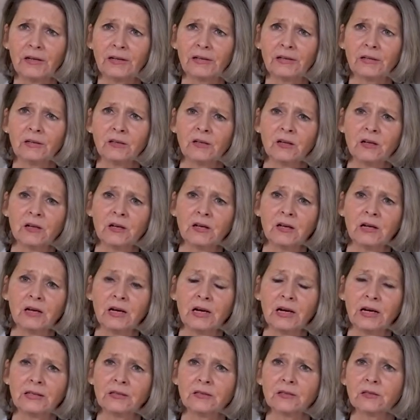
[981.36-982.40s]
to another
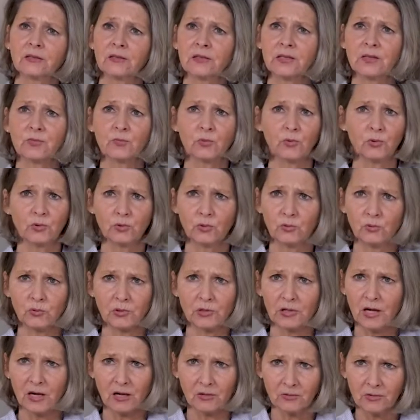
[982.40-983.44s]
product if you
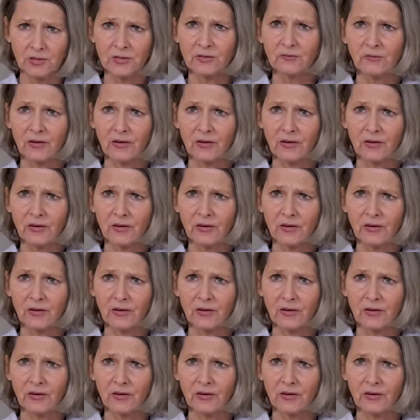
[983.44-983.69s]
ask them.